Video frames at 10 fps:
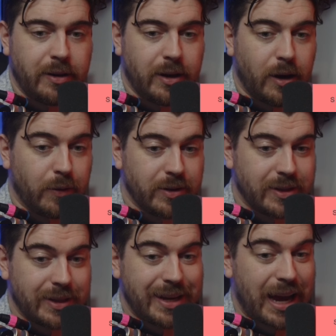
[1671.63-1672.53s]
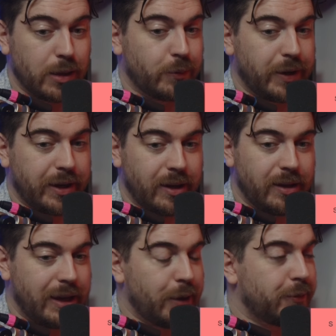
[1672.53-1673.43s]
uh, obviously, Elevate
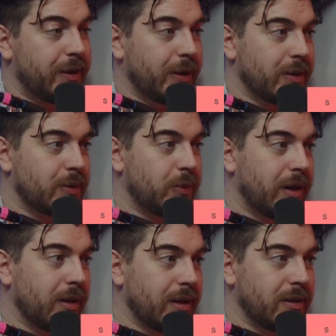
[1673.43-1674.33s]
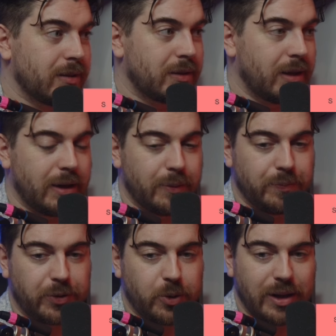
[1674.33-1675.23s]
in the F tier as well is
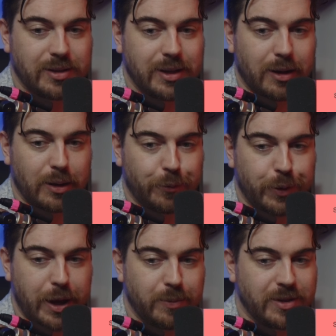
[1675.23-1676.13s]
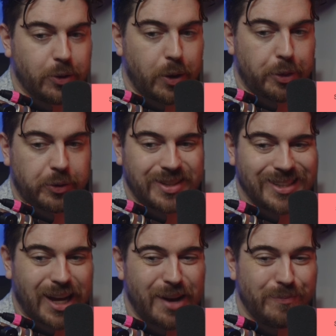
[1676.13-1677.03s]
um, quite startling for them. Zero and three
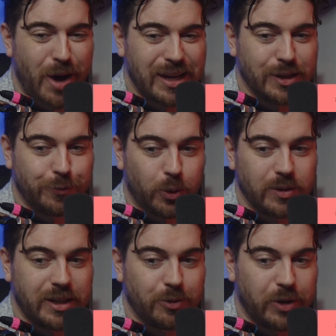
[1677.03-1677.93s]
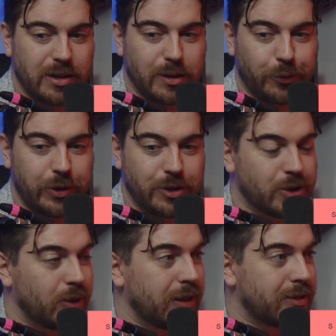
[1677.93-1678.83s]
start, minus 14 round
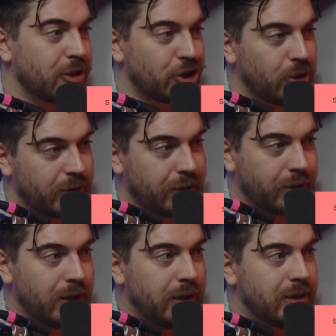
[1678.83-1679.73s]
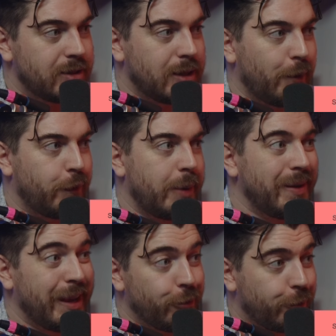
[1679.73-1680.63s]
differential. It's a shocking start for them.
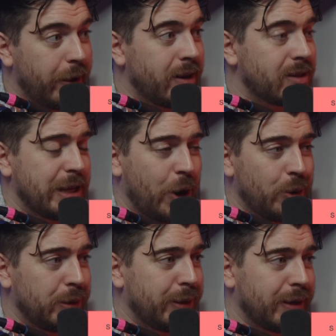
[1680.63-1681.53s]
In fairness, the only thing I